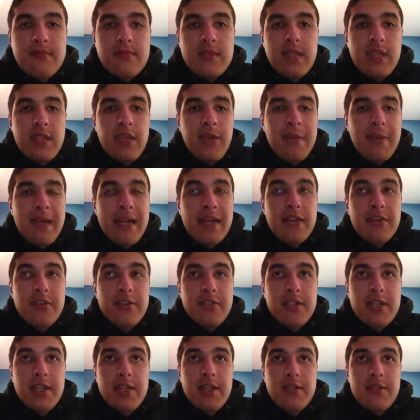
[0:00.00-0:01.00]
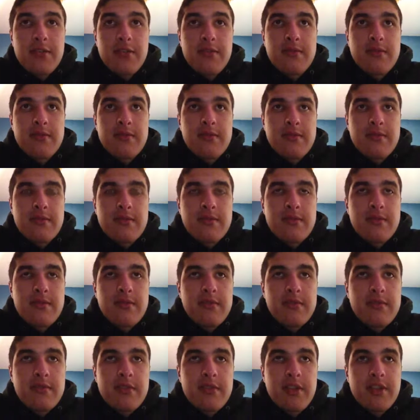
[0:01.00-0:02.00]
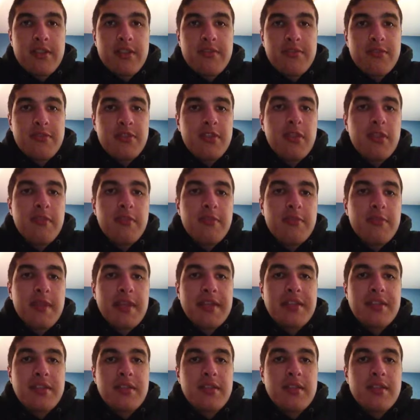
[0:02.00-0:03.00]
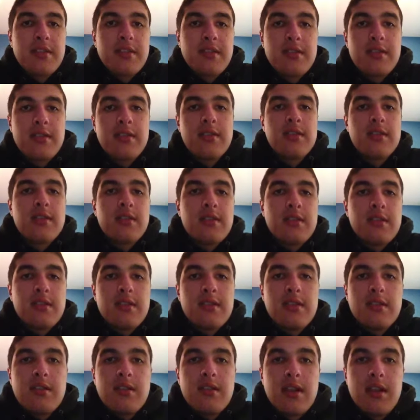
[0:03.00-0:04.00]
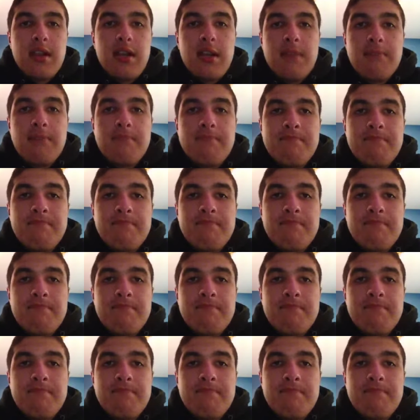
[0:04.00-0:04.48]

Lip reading: bagger, stalker, customer service, basically. I